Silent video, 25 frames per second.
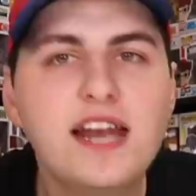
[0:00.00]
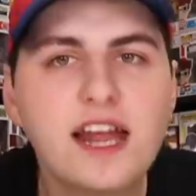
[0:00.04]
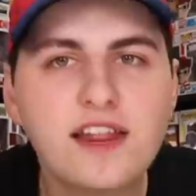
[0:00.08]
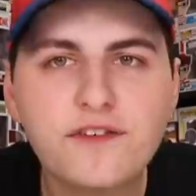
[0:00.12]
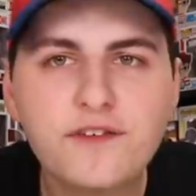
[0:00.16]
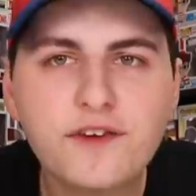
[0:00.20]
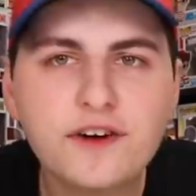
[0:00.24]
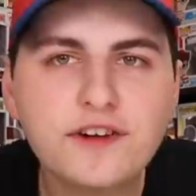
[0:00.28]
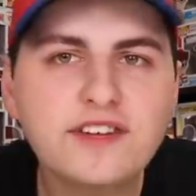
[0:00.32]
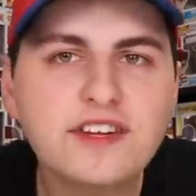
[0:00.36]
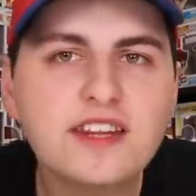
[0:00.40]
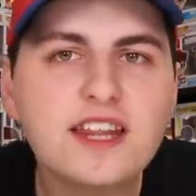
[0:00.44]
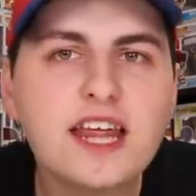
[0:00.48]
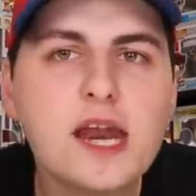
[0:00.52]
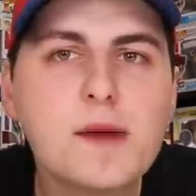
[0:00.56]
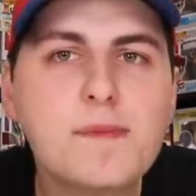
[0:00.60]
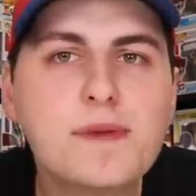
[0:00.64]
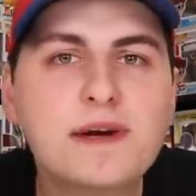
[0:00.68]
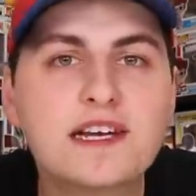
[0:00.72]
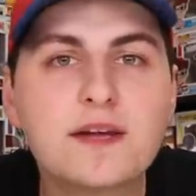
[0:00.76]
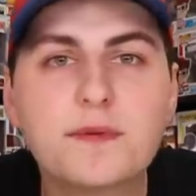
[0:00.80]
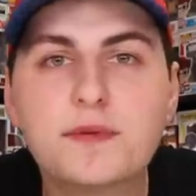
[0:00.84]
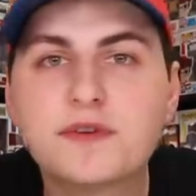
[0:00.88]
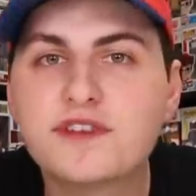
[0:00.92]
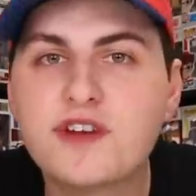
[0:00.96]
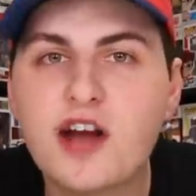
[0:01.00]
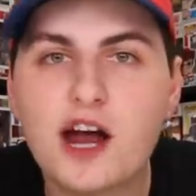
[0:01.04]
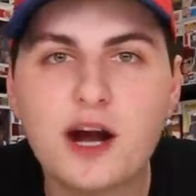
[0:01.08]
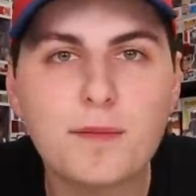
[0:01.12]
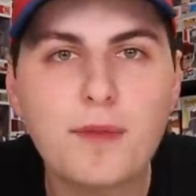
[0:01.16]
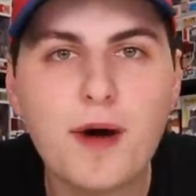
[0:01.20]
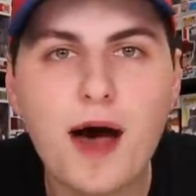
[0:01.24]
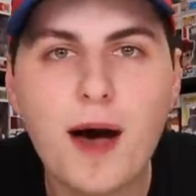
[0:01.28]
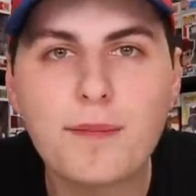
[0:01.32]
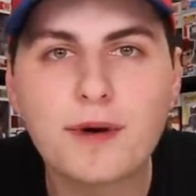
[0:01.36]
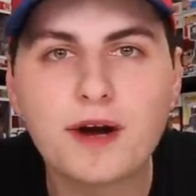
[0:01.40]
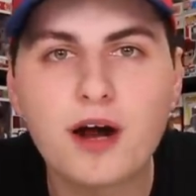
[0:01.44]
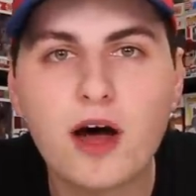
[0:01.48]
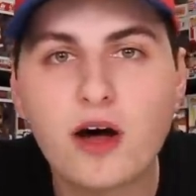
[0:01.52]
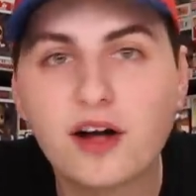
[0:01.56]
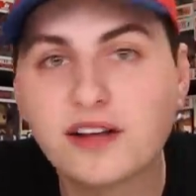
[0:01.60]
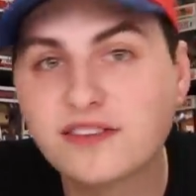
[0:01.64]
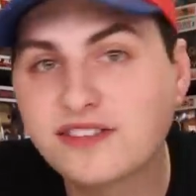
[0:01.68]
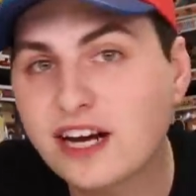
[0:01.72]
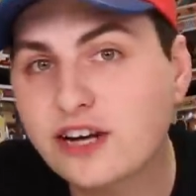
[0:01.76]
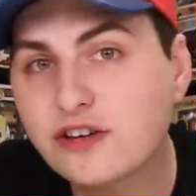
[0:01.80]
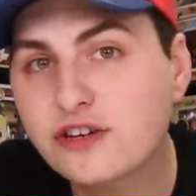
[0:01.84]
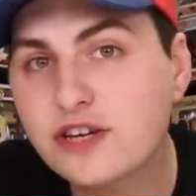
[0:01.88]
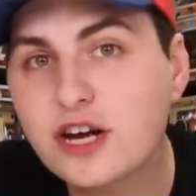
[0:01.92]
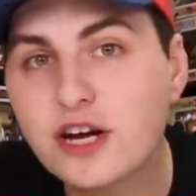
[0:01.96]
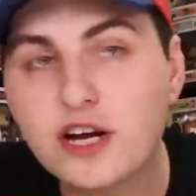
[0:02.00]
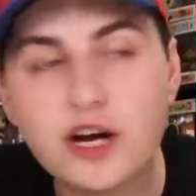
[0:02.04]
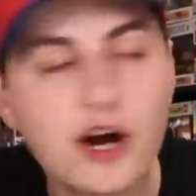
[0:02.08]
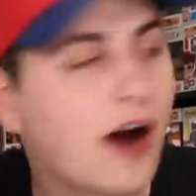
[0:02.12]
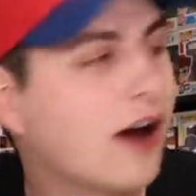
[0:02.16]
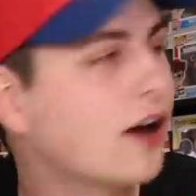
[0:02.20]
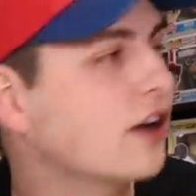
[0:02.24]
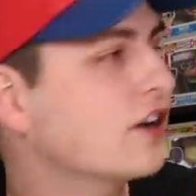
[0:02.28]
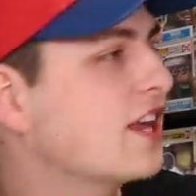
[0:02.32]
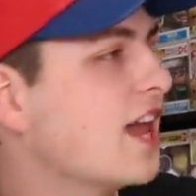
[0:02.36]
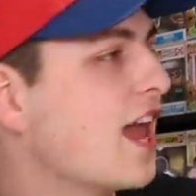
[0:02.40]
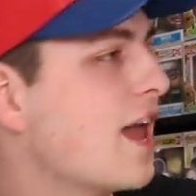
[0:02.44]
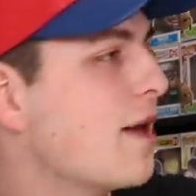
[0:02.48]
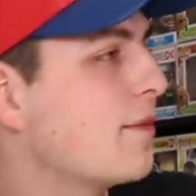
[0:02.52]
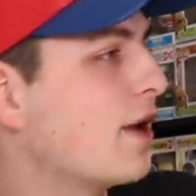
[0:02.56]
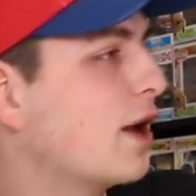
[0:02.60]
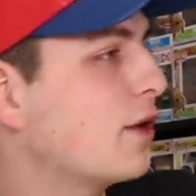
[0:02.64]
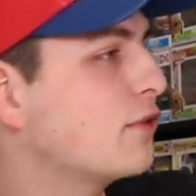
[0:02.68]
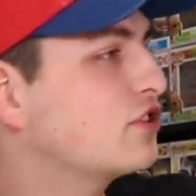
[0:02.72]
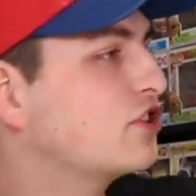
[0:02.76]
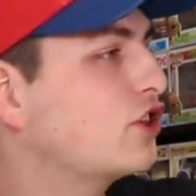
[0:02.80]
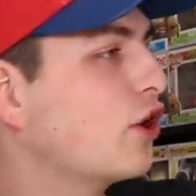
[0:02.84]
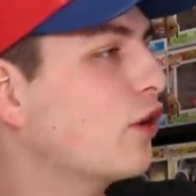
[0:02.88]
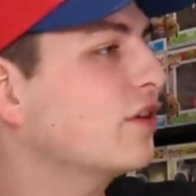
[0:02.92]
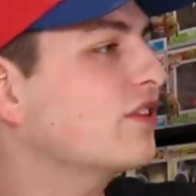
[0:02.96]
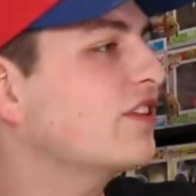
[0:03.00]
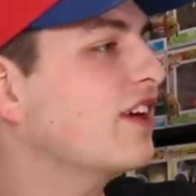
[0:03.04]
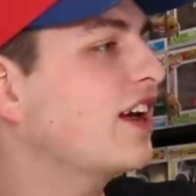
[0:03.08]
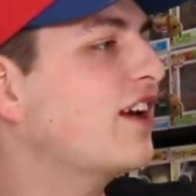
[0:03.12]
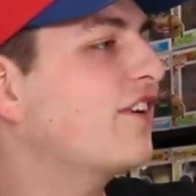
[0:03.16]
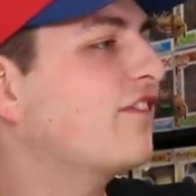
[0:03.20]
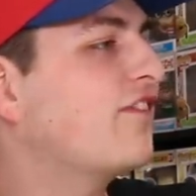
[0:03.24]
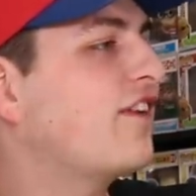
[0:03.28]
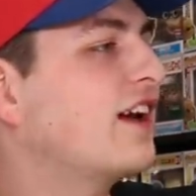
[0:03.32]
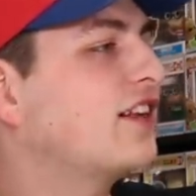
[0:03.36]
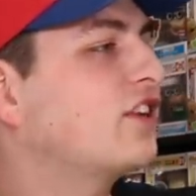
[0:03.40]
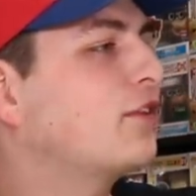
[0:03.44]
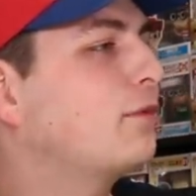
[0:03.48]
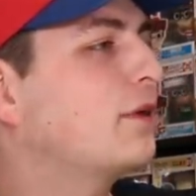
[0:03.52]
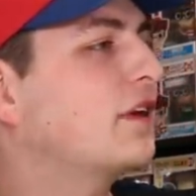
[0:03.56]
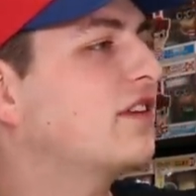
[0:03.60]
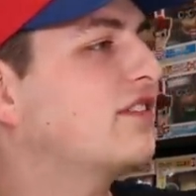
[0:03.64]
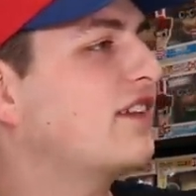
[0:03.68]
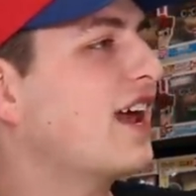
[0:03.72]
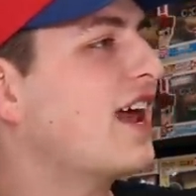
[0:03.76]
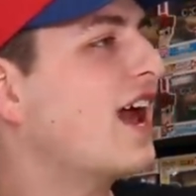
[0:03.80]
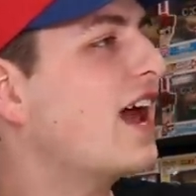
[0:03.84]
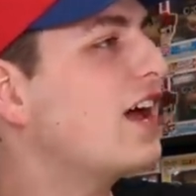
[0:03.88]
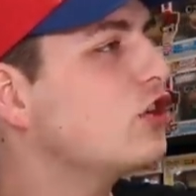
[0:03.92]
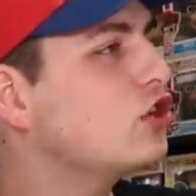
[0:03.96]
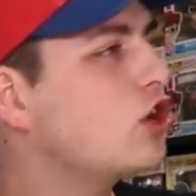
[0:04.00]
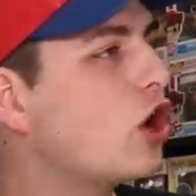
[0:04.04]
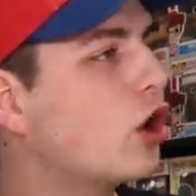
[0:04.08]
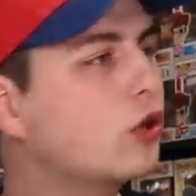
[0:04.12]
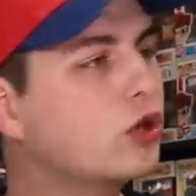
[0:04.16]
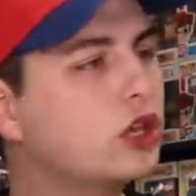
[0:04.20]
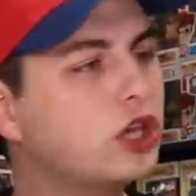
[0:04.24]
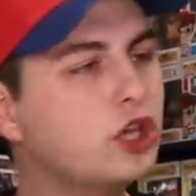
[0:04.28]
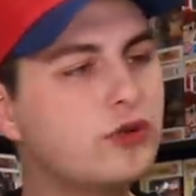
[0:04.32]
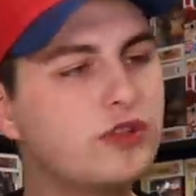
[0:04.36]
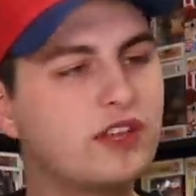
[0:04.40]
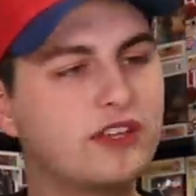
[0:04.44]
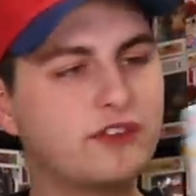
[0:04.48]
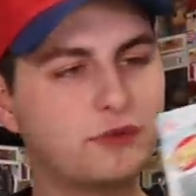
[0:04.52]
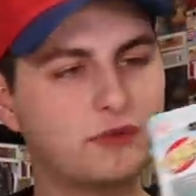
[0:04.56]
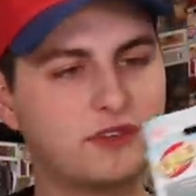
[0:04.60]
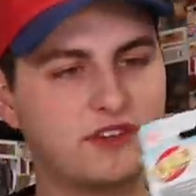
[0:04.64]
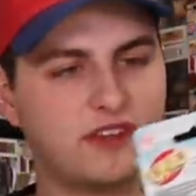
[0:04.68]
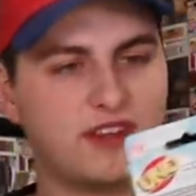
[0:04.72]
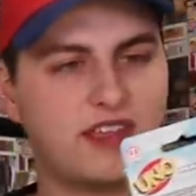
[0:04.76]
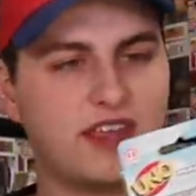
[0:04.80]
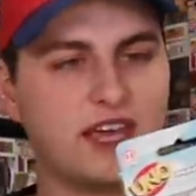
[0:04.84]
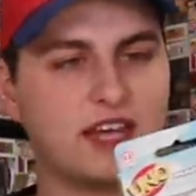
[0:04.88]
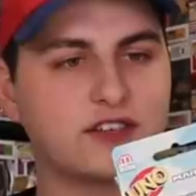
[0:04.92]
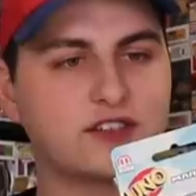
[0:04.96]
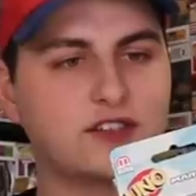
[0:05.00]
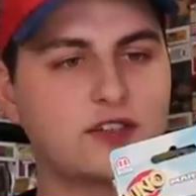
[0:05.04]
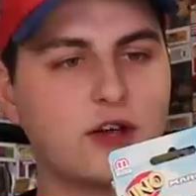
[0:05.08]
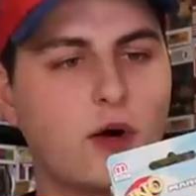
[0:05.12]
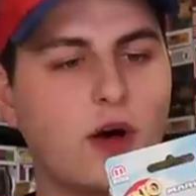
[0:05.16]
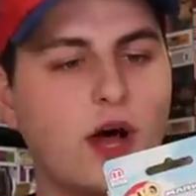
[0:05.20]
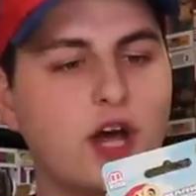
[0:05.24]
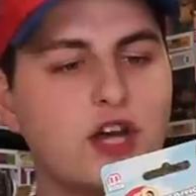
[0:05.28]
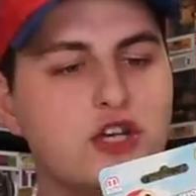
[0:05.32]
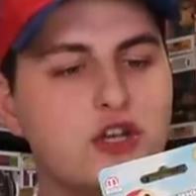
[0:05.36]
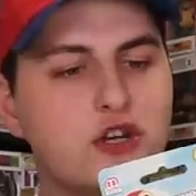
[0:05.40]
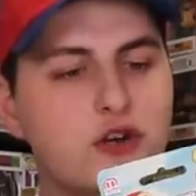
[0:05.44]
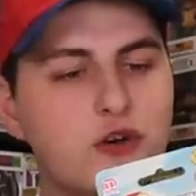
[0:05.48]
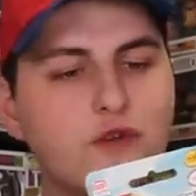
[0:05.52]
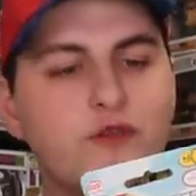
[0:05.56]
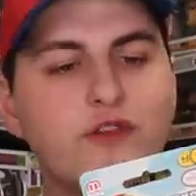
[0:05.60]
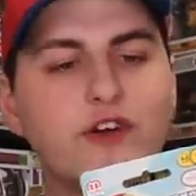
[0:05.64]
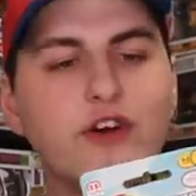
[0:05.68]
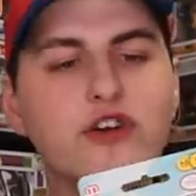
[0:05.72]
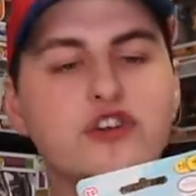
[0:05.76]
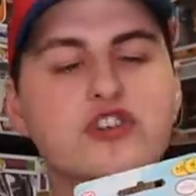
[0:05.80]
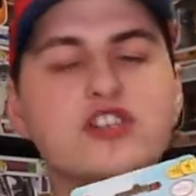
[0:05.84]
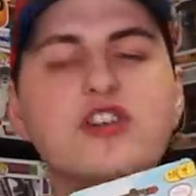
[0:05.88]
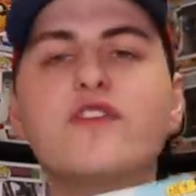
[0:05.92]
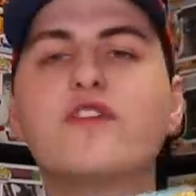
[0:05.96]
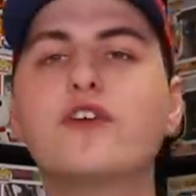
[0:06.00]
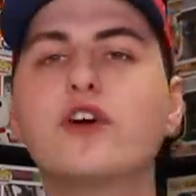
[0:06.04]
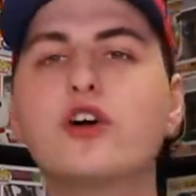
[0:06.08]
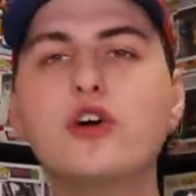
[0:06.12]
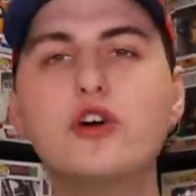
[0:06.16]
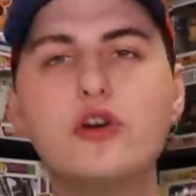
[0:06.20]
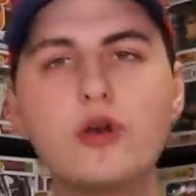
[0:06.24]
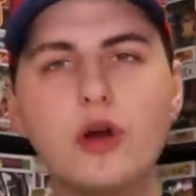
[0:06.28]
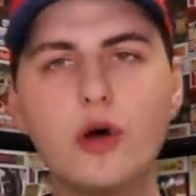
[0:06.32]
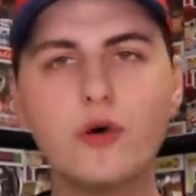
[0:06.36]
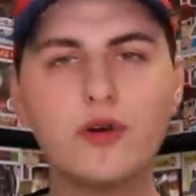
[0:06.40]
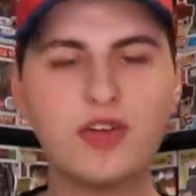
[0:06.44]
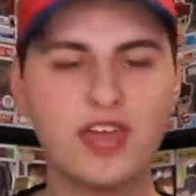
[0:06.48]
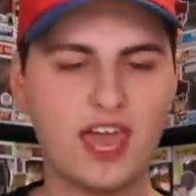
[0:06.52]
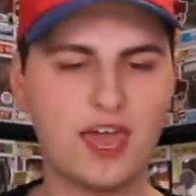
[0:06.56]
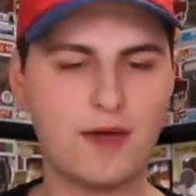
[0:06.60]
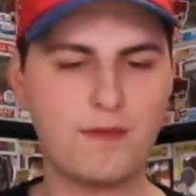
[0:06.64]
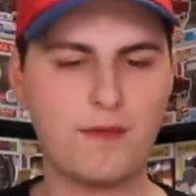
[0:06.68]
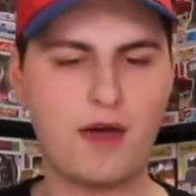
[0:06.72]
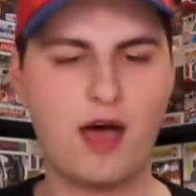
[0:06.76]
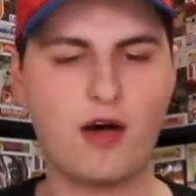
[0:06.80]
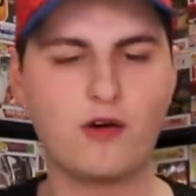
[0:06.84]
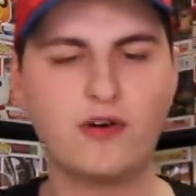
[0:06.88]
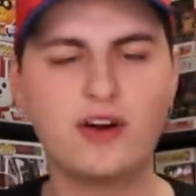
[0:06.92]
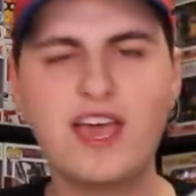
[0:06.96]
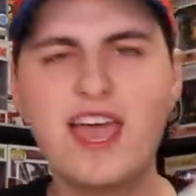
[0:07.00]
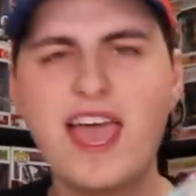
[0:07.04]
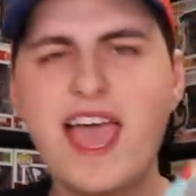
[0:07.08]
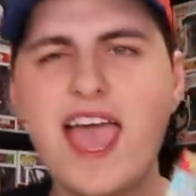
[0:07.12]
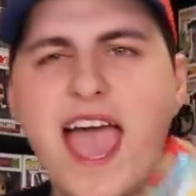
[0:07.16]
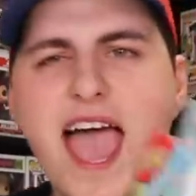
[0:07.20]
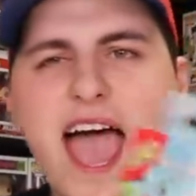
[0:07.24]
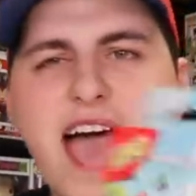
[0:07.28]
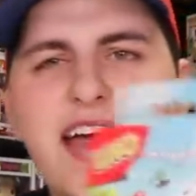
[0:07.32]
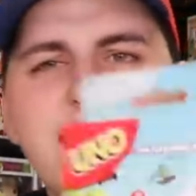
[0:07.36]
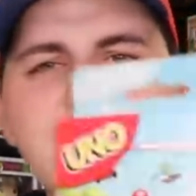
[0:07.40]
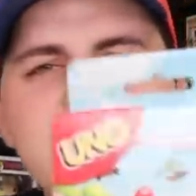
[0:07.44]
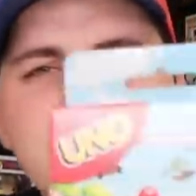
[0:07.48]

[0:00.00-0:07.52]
Now, the first thing that I picked up was not a pop at all. It's actually a card game, and I was so excited to find this because I had no clue this was a thing. So a new version of Uno came out, and